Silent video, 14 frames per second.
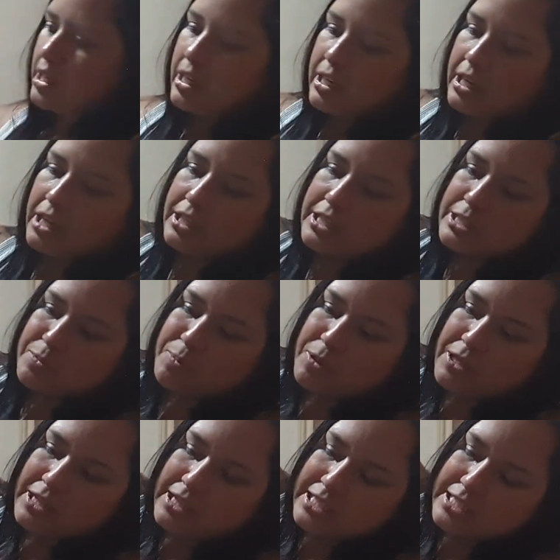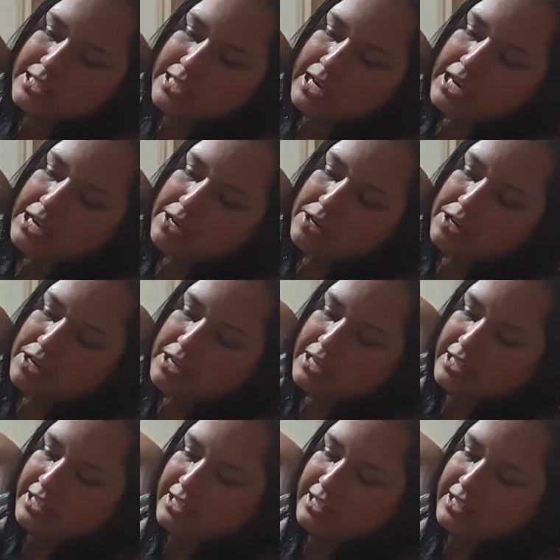Now let's put this guy on.